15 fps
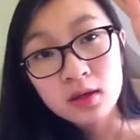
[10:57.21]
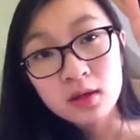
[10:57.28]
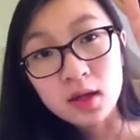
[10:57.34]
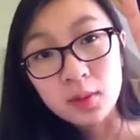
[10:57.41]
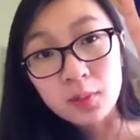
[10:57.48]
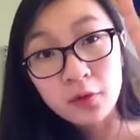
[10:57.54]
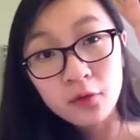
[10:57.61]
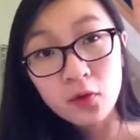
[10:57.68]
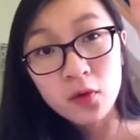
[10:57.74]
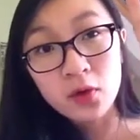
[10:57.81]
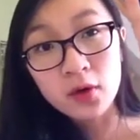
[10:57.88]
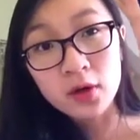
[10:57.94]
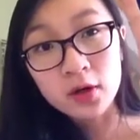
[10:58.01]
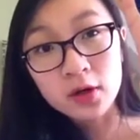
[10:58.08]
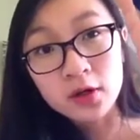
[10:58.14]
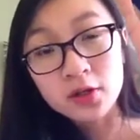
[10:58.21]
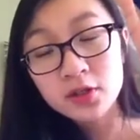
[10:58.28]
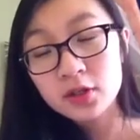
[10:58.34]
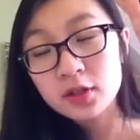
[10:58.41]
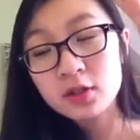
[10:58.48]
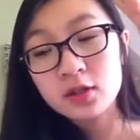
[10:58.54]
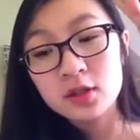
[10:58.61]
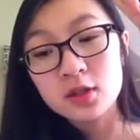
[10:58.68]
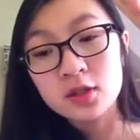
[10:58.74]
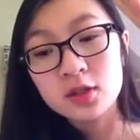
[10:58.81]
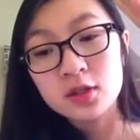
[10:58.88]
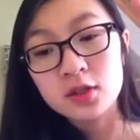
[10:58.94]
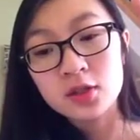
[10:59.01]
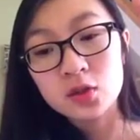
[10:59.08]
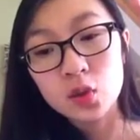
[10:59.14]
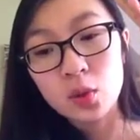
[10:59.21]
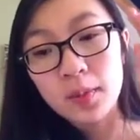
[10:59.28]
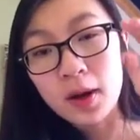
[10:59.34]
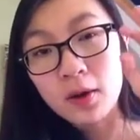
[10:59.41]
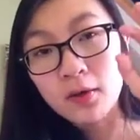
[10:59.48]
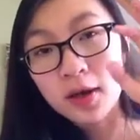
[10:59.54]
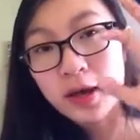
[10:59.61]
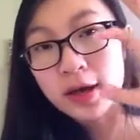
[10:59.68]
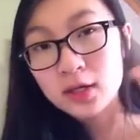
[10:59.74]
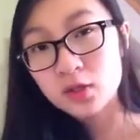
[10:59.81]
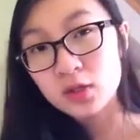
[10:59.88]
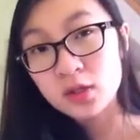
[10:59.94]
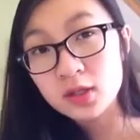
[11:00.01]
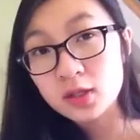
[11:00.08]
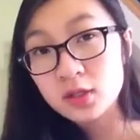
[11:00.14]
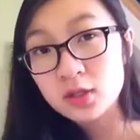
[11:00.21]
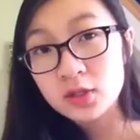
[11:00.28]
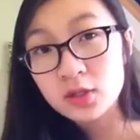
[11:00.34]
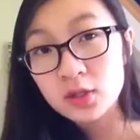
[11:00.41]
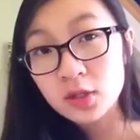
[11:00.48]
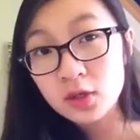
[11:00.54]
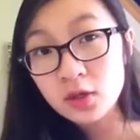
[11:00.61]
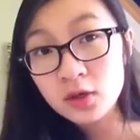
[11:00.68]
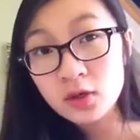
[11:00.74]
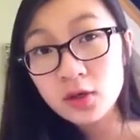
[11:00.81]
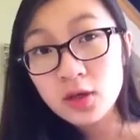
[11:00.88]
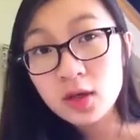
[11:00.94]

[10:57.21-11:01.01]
like before your conclusion, you can just talk about extra things you do.